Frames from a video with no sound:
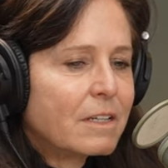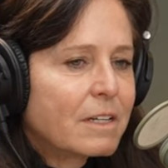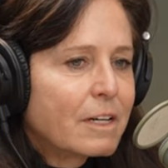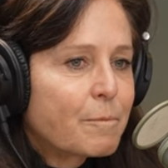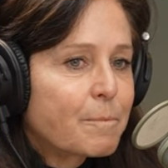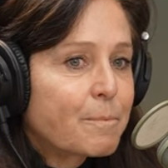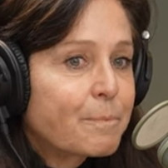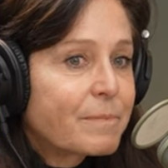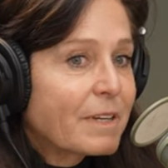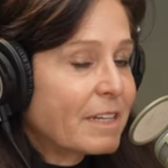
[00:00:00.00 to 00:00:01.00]
Um,
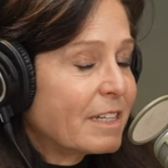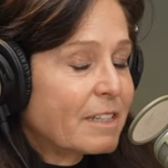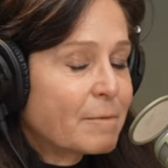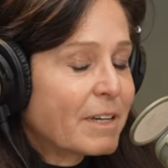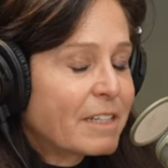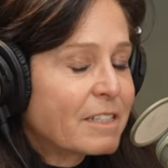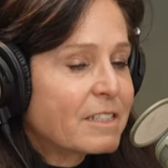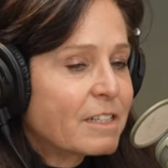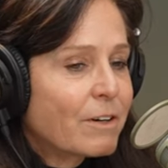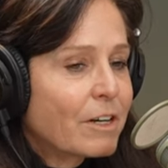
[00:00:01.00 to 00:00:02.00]
and the man can
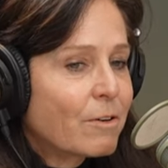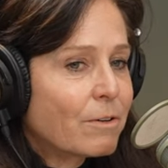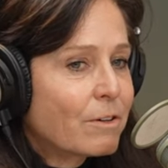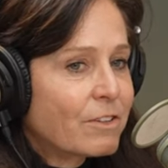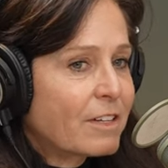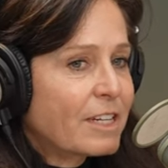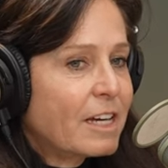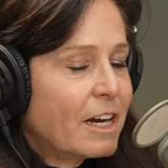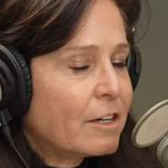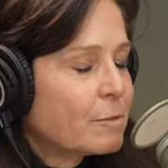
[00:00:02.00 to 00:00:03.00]
see around corners, and he
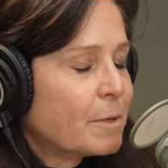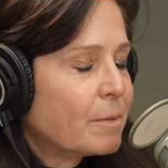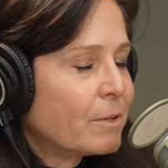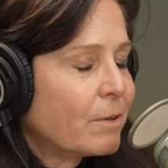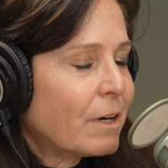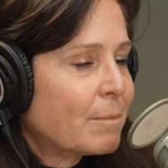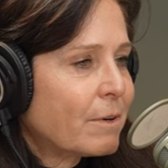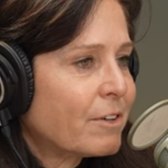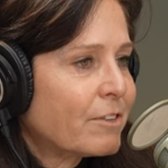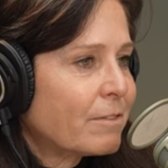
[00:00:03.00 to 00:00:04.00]
hires people who are
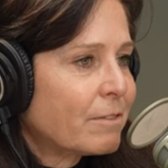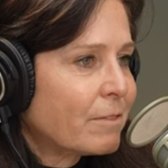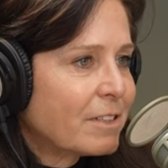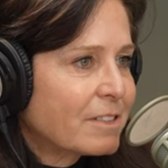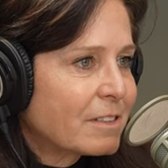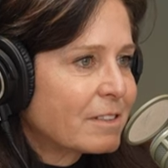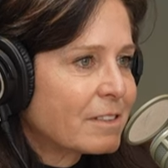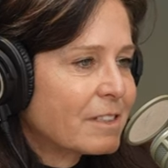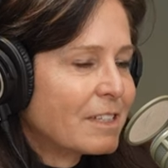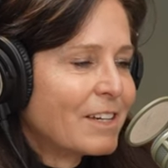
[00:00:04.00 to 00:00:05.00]
operational for a reason.
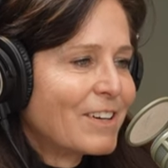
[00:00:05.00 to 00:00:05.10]
Mm-hmm.